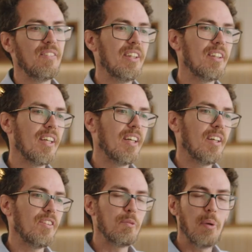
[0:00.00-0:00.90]
with
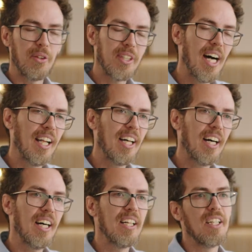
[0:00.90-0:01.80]
both
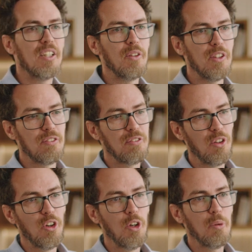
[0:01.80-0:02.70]
colour, with
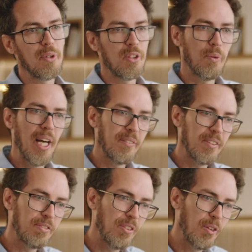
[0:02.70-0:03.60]
form, with the way
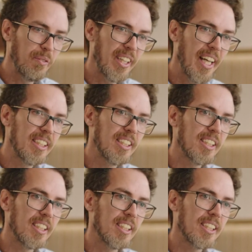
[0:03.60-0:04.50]
we've formed the
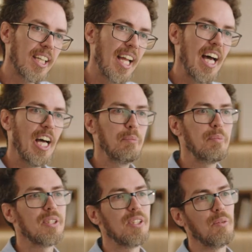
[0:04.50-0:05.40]
edges of the
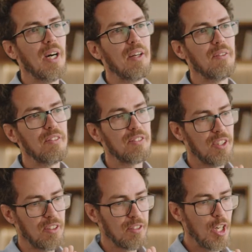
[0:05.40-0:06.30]
slabs, the way we've
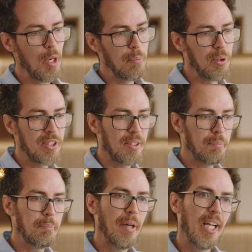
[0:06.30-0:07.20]
sort of pushed
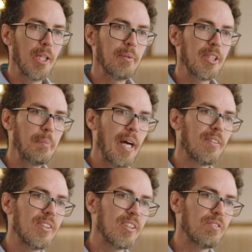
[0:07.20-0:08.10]
elements
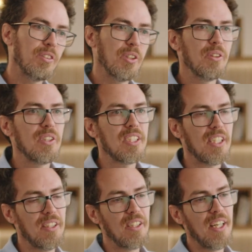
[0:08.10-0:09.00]
backwards and forwards. So,